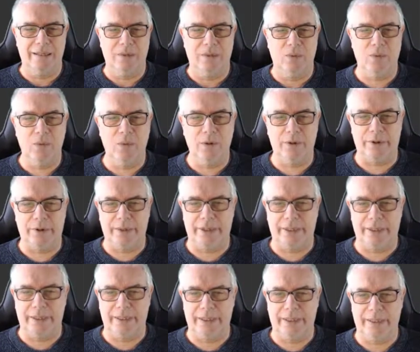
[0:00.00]
work.
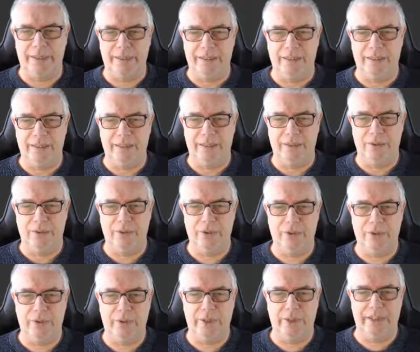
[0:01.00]

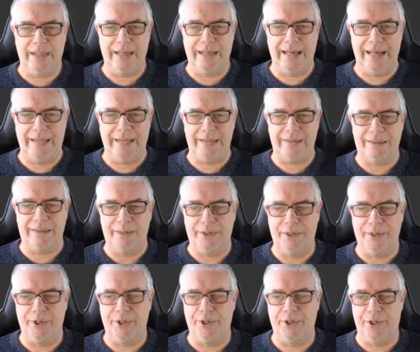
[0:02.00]
Look at
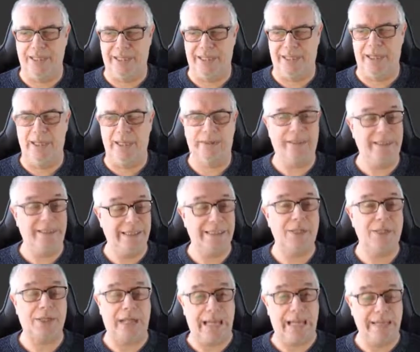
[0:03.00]
the result. This
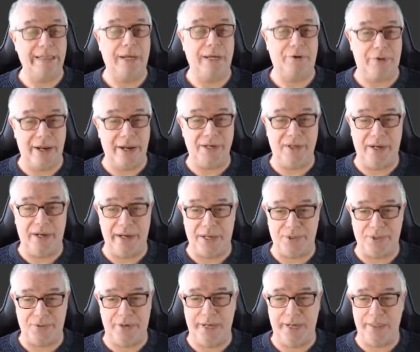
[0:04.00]
is kind of crazy,
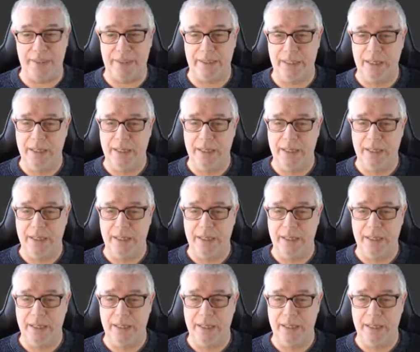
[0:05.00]
guys, right?